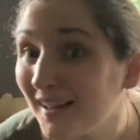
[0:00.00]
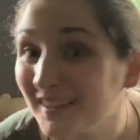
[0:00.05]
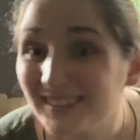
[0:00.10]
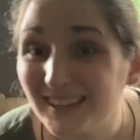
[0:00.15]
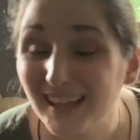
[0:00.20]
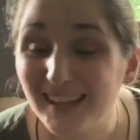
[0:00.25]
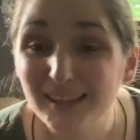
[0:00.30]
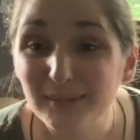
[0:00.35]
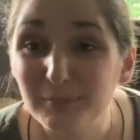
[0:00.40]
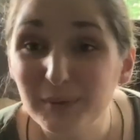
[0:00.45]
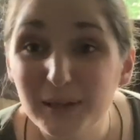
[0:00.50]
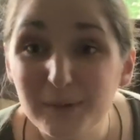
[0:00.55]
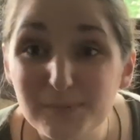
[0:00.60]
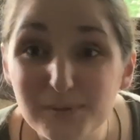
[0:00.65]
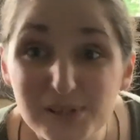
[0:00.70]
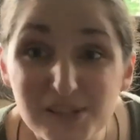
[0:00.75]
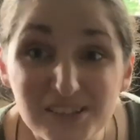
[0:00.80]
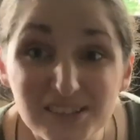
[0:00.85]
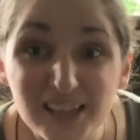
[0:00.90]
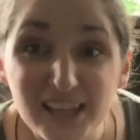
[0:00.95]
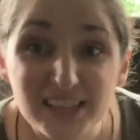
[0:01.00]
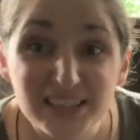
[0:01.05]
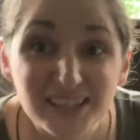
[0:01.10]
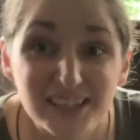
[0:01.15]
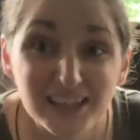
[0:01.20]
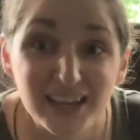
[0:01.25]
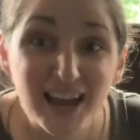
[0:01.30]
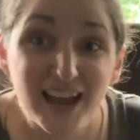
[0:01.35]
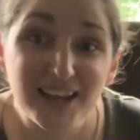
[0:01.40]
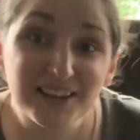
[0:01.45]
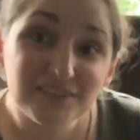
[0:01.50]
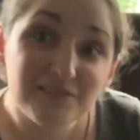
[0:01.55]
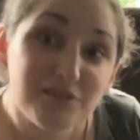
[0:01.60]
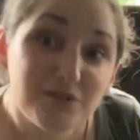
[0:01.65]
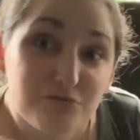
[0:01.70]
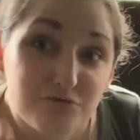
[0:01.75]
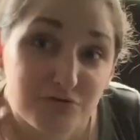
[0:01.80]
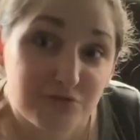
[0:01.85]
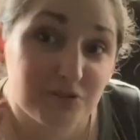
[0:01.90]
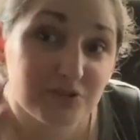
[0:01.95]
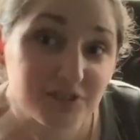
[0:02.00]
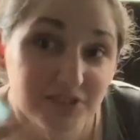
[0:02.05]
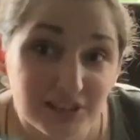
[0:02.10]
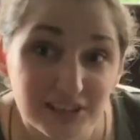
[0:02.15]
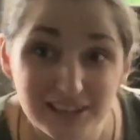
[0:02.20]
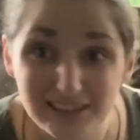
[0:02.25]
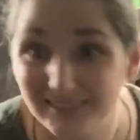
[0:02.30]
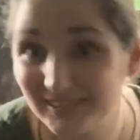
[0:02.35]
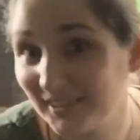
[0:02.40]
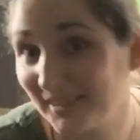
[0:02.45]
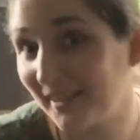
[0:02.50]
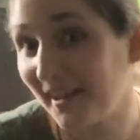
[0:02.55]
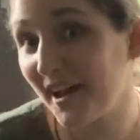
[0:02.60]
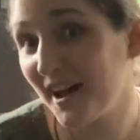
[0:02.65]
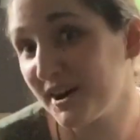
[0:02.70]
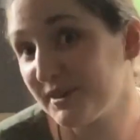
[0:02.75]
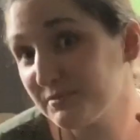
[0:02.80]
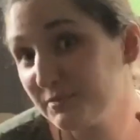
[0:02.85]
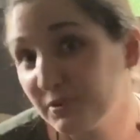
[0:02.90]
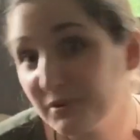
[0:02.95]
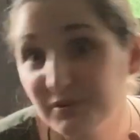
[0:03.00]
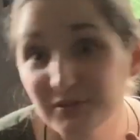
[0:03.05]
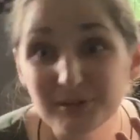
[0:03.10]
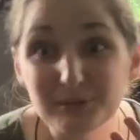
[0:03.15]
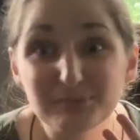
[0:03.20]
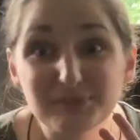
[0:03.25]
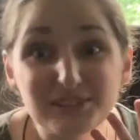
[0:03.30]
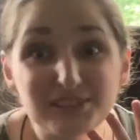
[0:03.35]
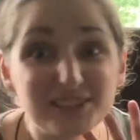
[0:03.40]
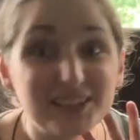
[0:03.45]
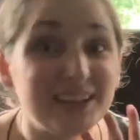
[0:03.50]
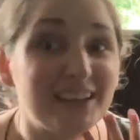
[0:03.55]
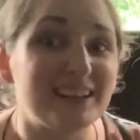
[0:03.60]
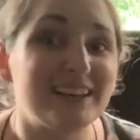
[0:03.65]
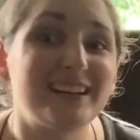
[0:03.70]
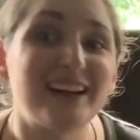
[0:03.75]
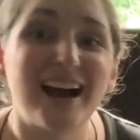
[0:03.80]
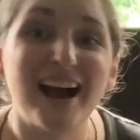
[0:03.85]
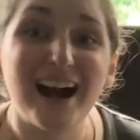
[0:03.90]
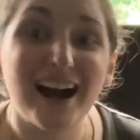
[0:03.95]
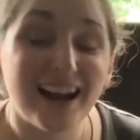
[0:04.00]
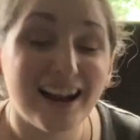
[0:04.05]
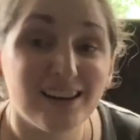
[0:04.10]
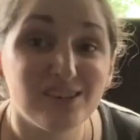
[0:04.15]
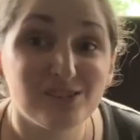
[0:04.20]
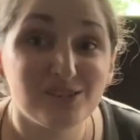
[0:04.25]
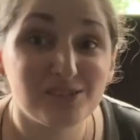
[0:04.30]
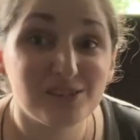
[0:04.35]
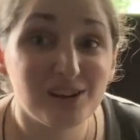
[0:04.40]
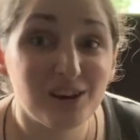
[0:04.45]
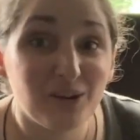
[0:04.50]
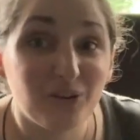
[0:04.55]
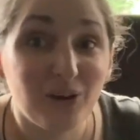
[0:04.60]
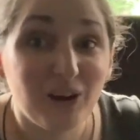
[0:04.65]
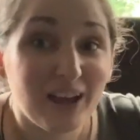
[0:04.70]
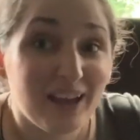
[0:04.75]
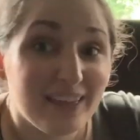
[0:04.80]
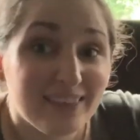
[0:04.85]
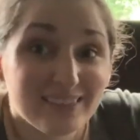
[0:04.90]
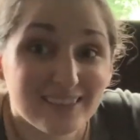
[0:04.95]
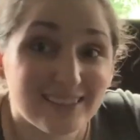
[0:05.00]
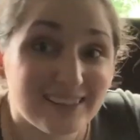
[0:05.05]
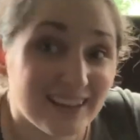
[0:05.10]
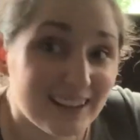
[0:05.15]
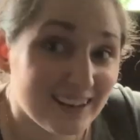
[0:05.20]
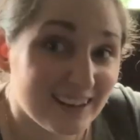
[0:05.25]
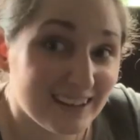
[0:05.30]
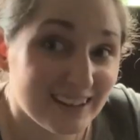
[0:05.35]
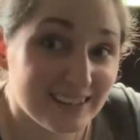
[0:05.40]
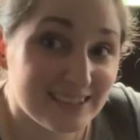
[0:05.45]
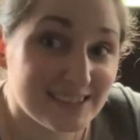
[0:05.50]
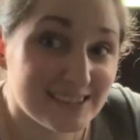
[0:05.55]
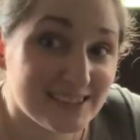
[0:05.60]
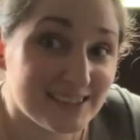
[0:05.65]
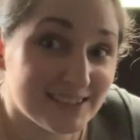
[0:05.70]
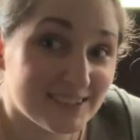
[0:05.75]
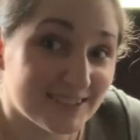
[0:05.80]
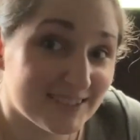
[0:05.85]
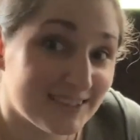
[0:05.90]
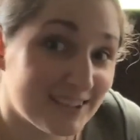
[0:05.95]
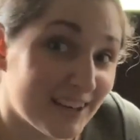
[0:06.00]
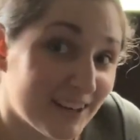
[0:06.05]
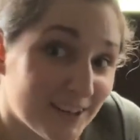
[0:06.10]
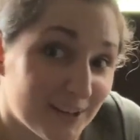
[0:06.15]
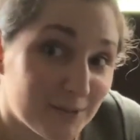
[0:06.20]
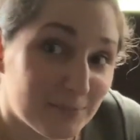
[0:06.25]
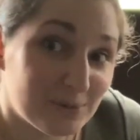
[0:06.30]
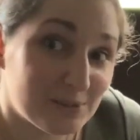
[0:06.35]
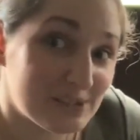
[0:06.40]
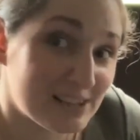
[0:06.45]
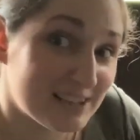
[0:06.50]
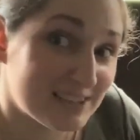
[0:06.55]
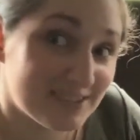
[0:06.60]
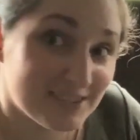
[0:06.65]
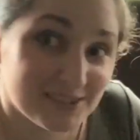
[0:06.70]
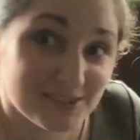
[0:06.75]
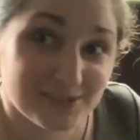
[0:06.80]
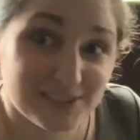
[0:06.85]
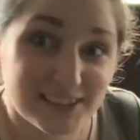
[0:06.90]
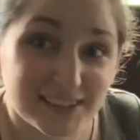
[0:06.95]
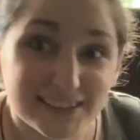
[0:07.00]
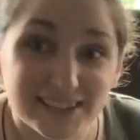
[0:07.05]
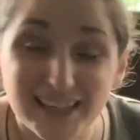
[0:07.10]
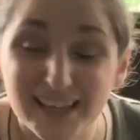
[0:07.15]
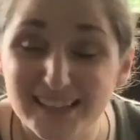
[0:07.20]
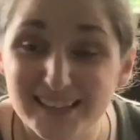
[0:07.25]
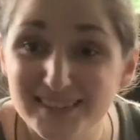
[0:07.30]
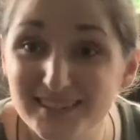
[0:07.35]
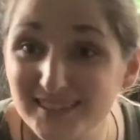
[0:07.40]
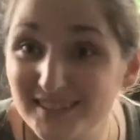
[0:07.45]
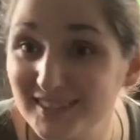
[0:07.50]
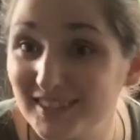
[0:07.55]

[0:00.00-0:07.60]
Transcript: Like, people are like, you got neutral skin, you got warm skin. I don't know. The lighting in here is terrible, I just realized.